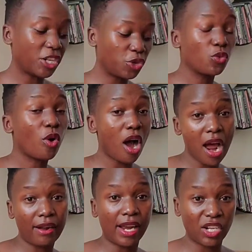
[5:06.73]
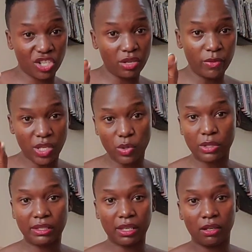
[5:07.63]
you are shaming
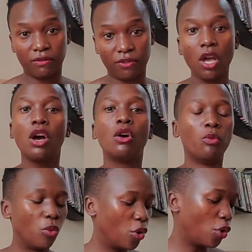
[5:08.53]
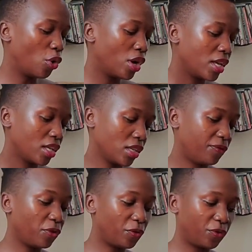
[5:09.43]
yourself more if
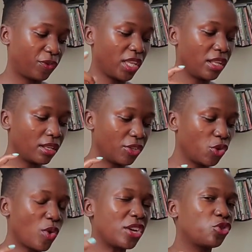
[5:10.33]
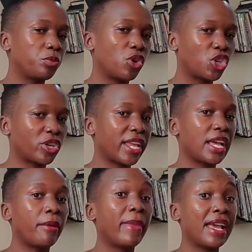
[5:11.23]
you feel you want to portray a
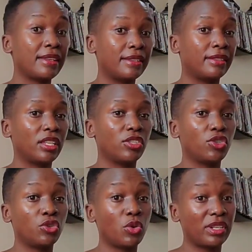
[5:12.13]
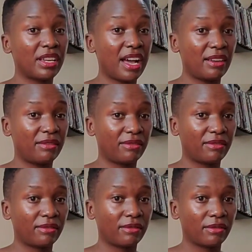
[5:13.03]
mindset you don't have.
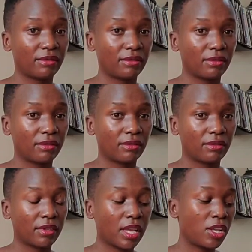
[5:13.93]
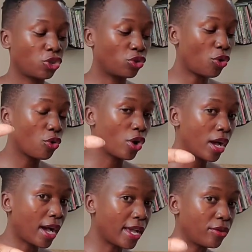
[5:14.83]
So,
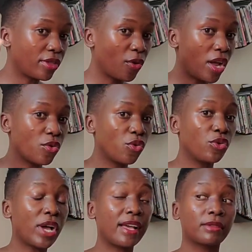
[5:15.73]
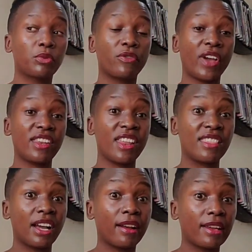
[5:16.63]
are you the one who has provided
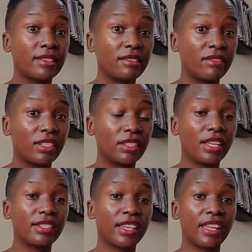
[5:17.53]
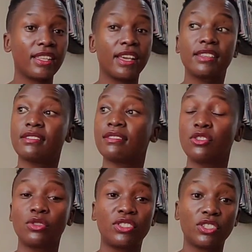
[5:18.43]
the creativity that Kenya is
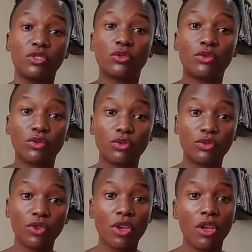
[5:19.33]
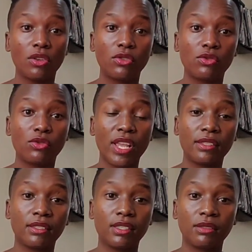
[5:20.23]
using to raise
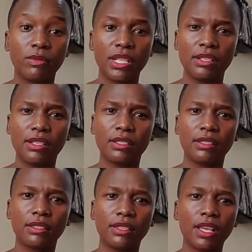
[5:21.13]
these buildings?